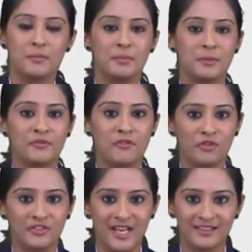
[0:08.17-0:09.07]
But before
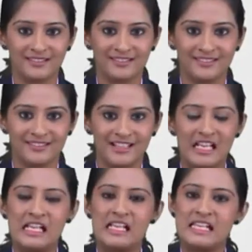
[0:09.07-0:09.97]
that,
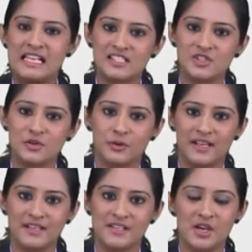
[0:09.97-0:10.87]
let us
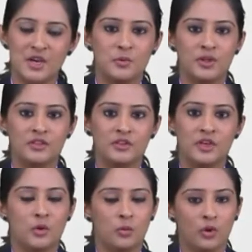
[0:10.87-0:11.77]
revise with
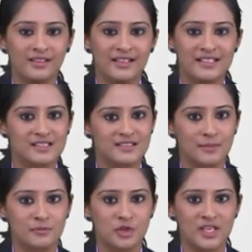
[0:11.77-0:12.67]
what is a
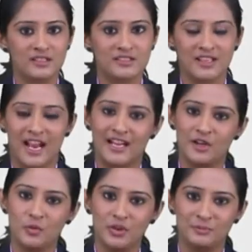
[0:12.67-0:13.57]
subject and a
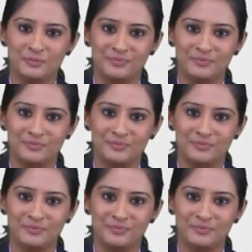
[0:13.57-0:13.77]
verb.